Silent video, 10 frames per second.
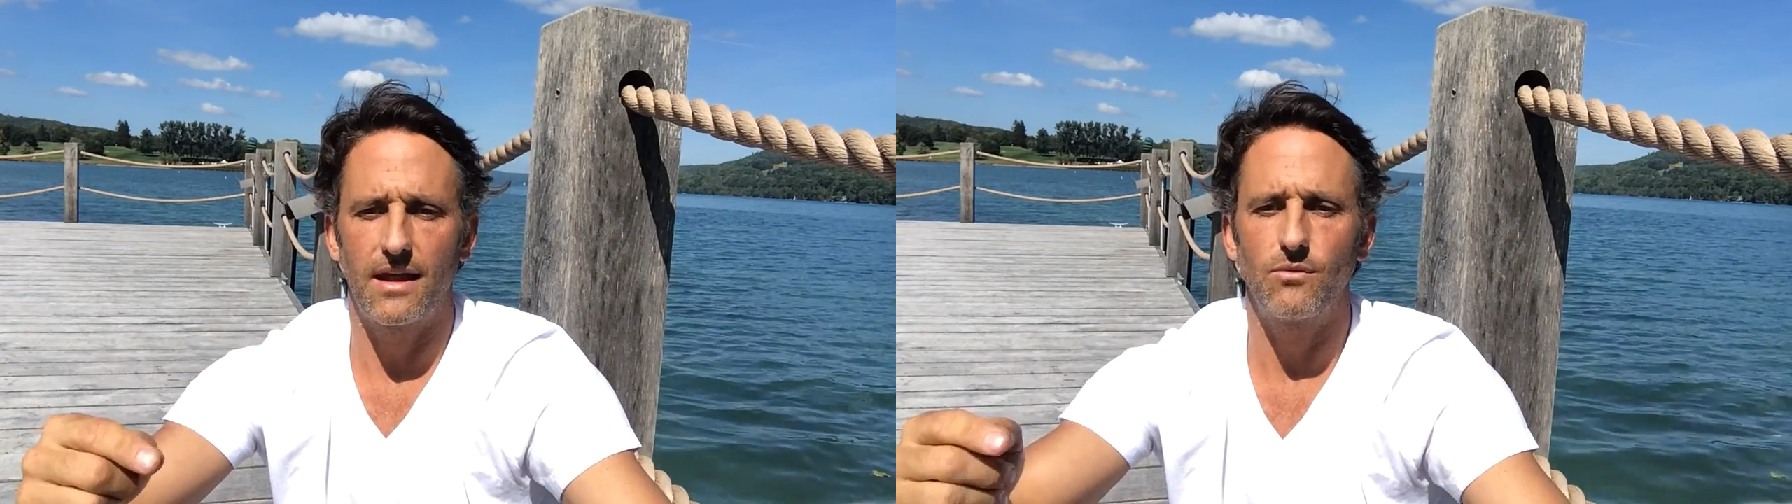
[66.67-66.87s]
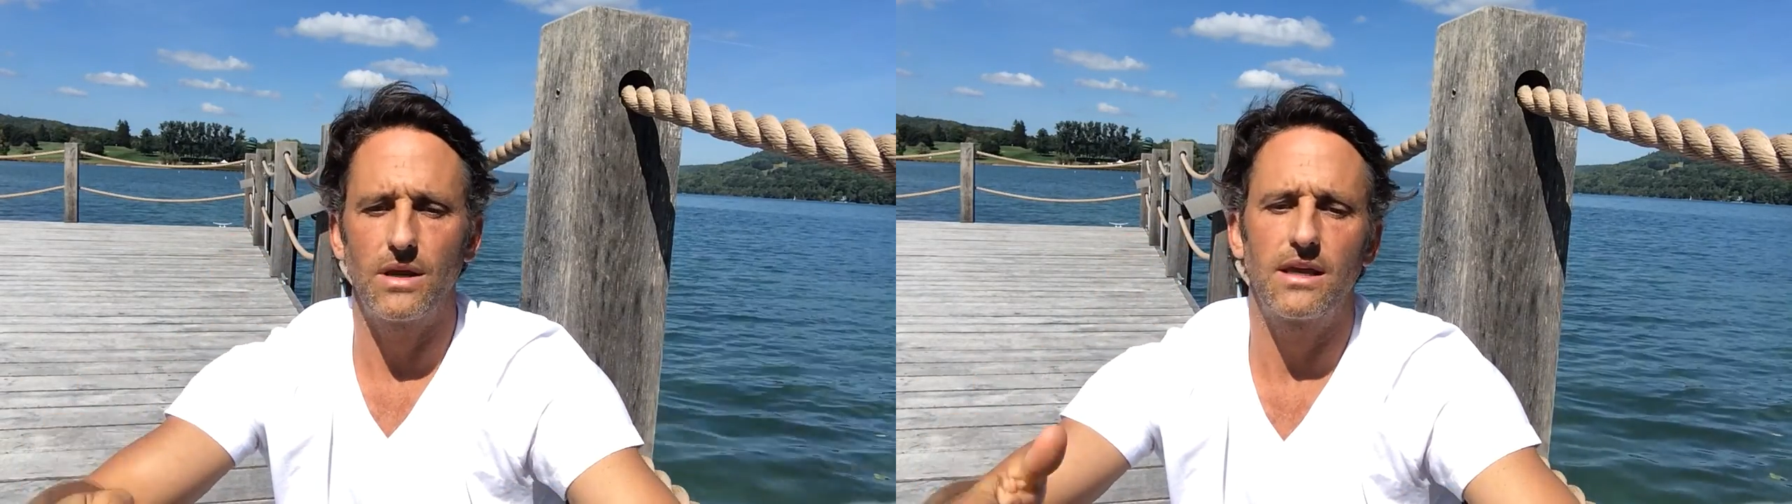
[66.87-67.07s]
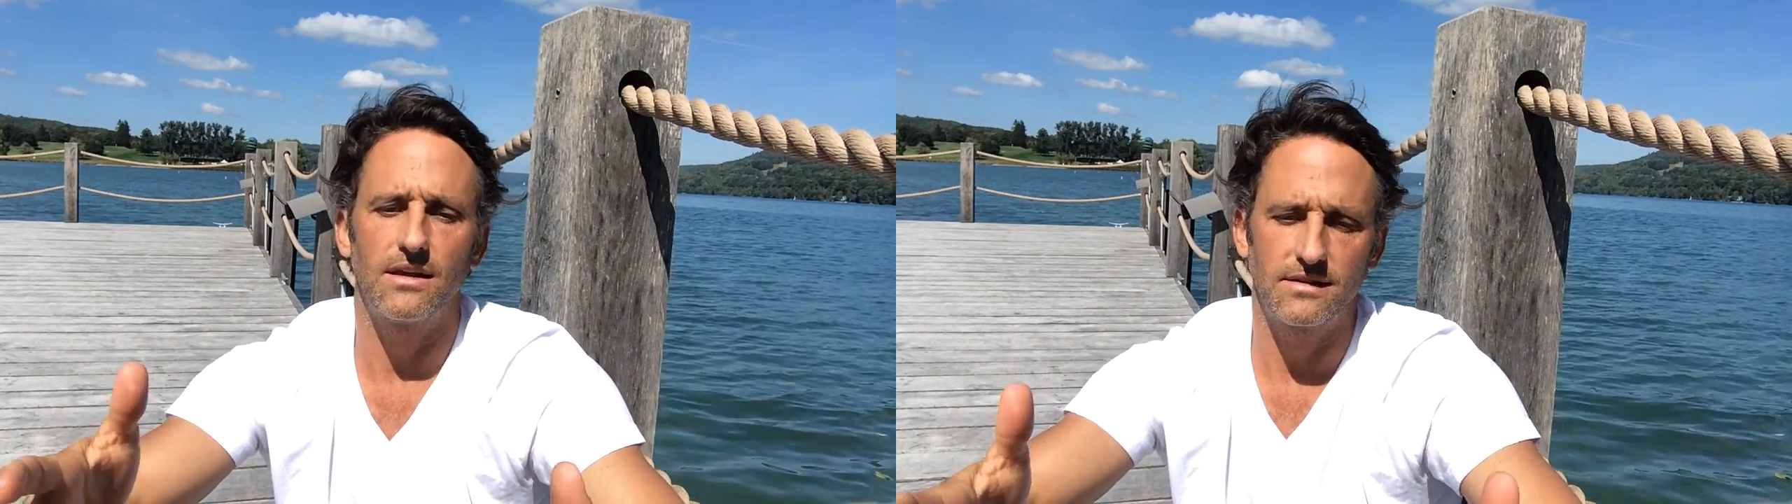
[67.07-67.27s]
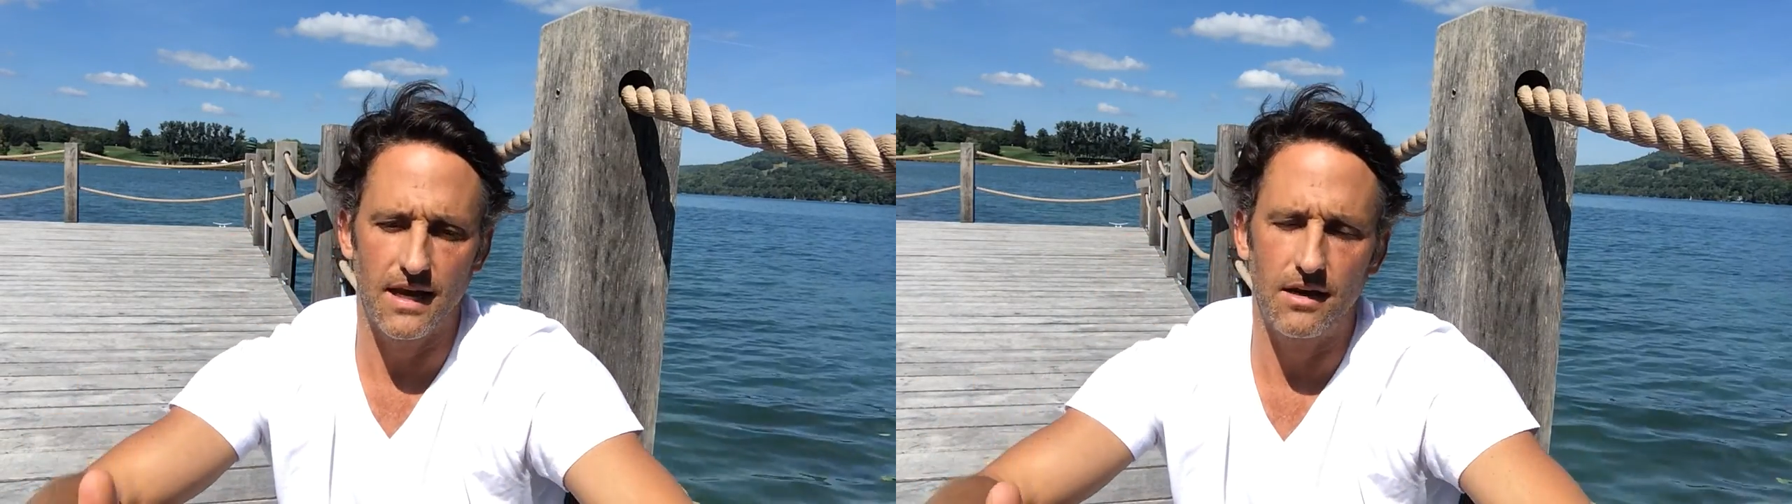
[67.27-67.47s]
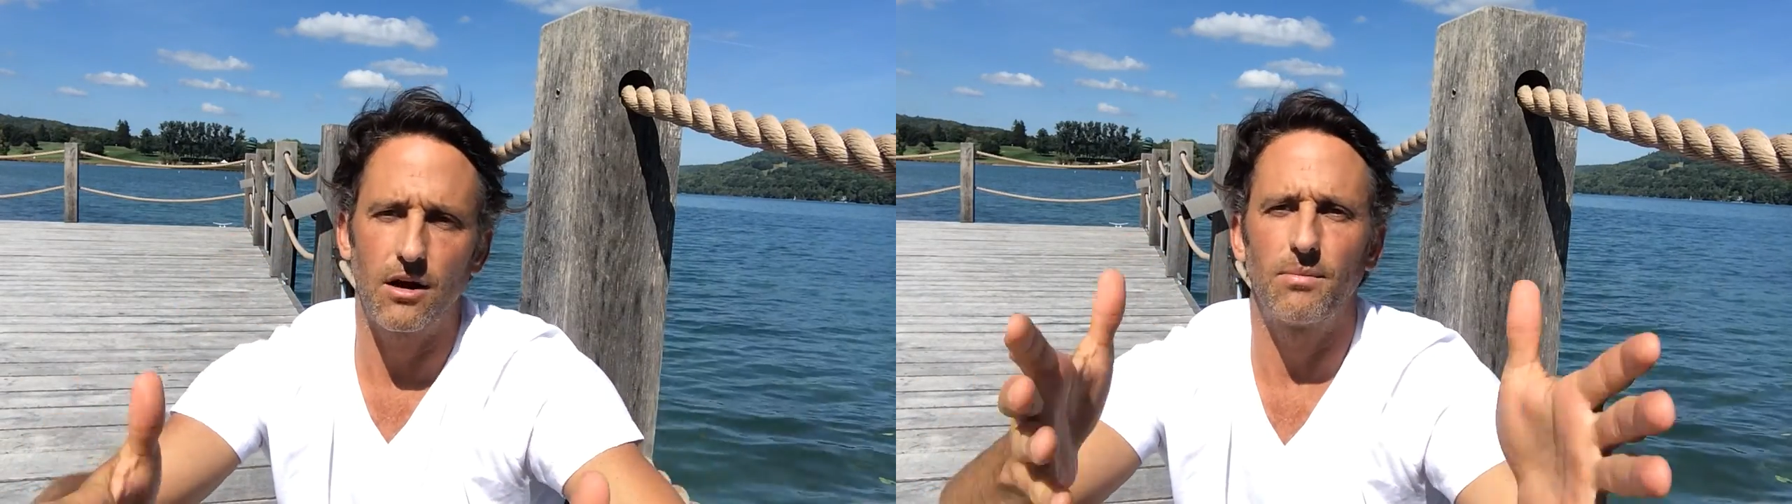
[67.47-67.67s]
then we can
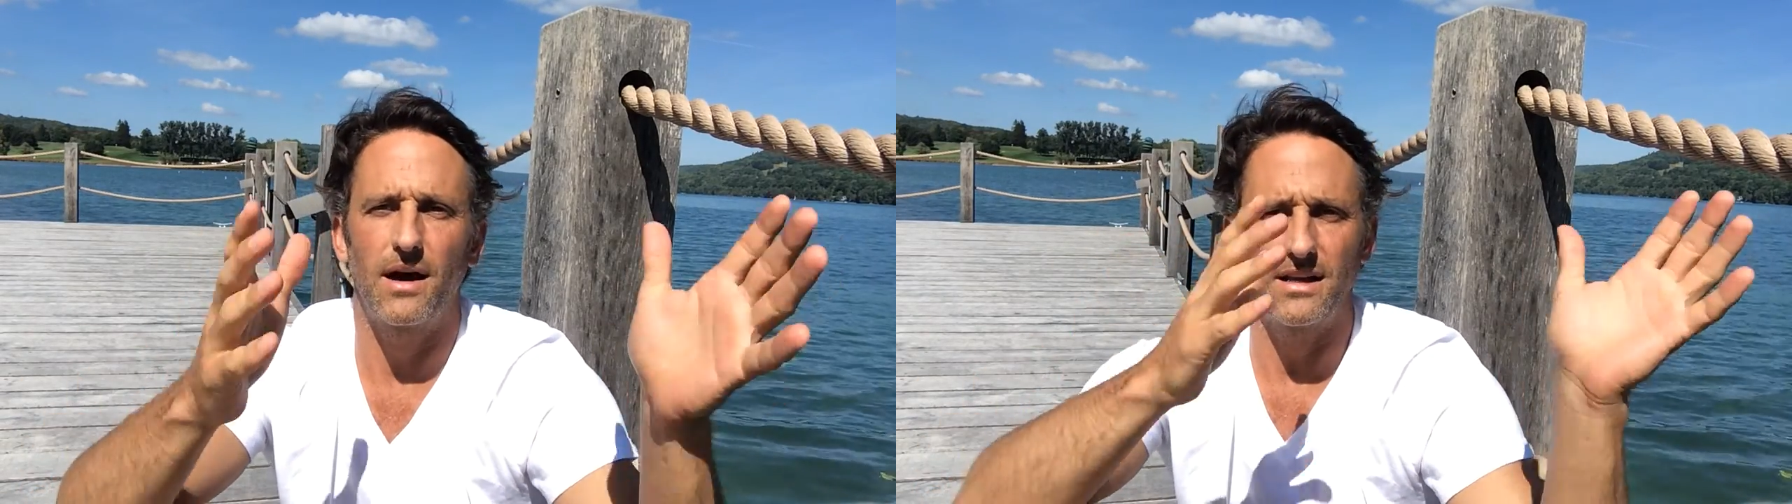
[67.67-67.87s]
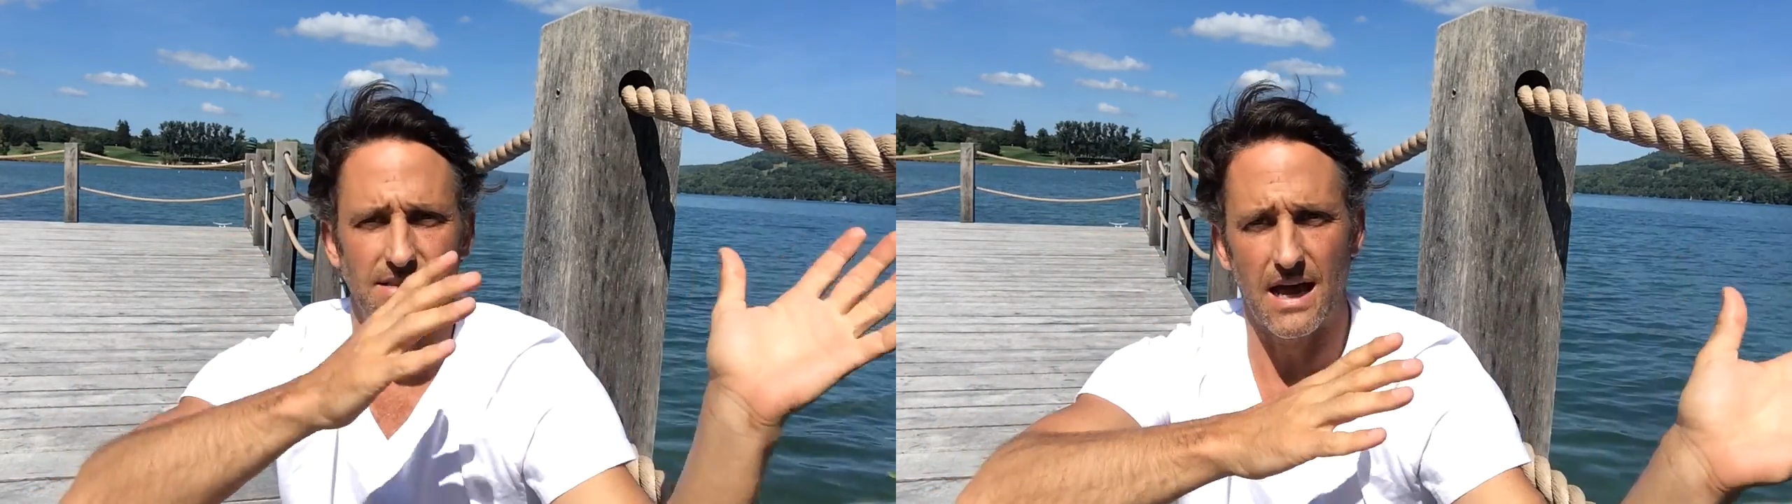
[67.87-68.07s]
take our bodies